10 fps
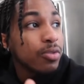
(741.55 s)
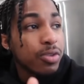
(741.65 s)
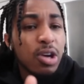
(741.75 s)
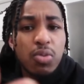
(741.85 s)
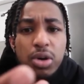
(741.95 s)

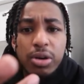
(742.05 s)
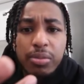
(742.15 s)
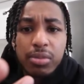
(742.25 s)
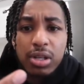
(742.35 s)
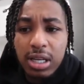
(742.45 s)
Film with
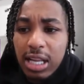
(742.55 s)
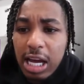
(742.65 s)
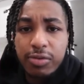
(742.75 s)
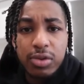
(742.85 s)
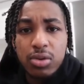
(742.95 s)
them. Get a
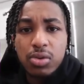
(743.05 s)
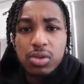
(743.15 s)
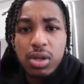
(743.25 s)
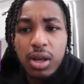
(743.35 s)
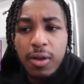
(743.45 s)
lot of
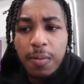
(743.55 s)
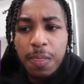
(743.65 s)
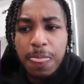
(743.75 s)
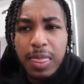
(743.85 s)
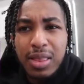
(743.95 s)
views.
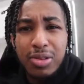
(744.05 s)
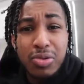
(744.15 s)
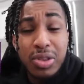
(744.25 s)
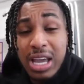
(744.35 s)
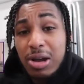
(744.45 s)

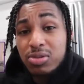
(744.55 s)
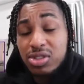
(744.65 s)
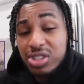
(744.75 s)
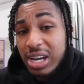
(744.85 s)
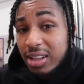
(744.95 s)
You think I
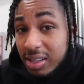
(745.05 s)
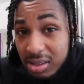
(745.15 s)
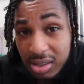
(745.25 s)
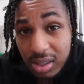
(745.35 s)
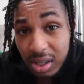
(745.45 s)
was jealous?